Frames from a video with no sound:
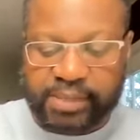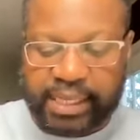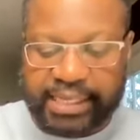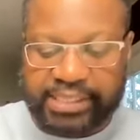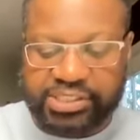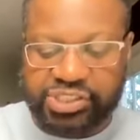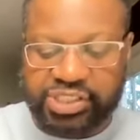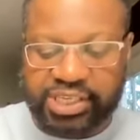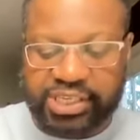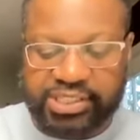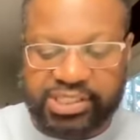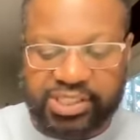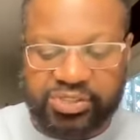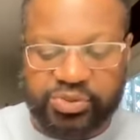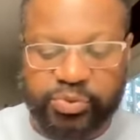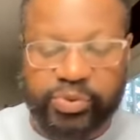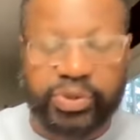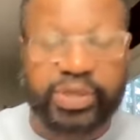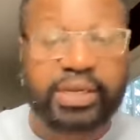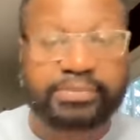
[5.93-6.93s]
and
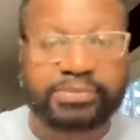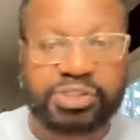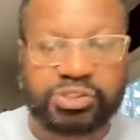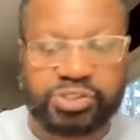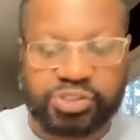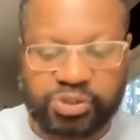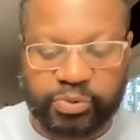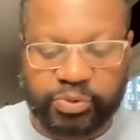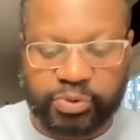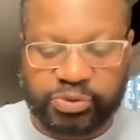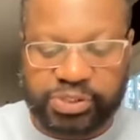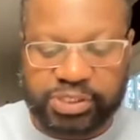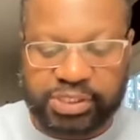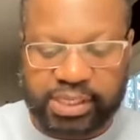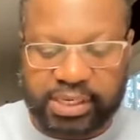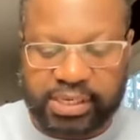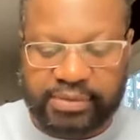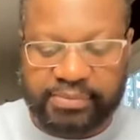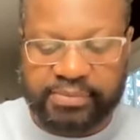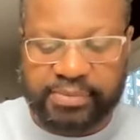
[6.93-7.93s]
Jesus went up to
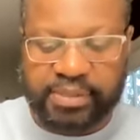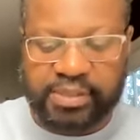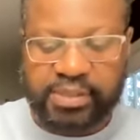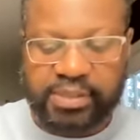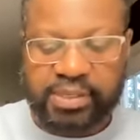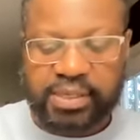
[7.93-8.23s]
Jerusalem.